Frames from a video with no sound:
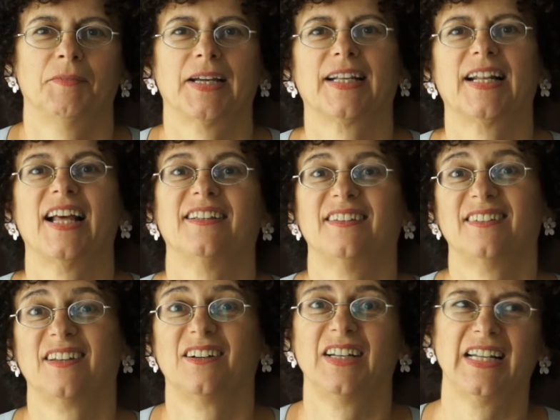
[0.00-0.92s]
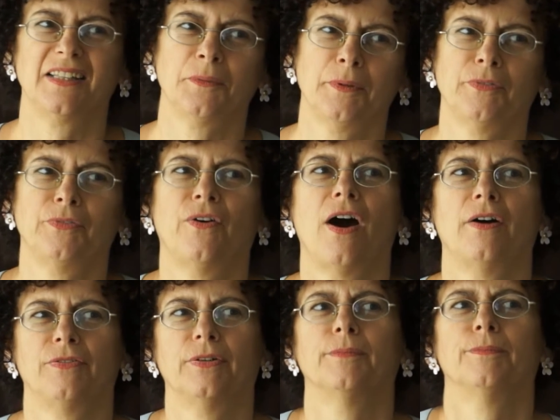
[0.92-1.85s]
My classes are a little bit
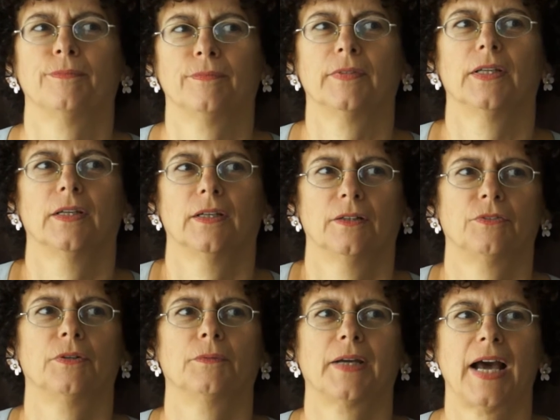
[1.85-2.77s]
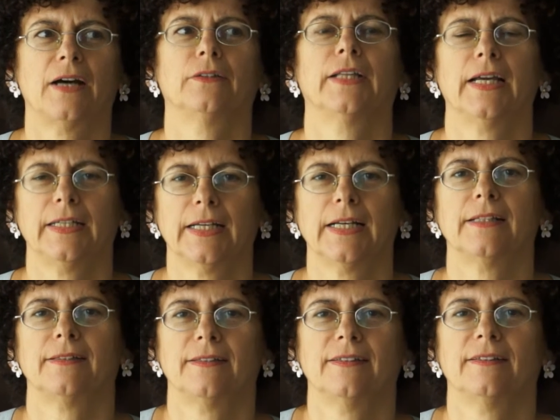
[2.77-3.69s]
far from Gouda,
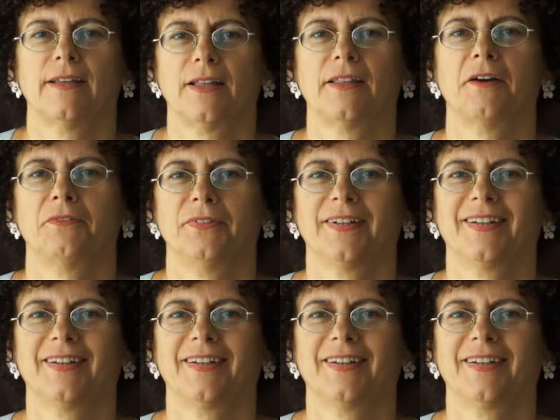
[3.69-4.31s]
yes, in South Africa.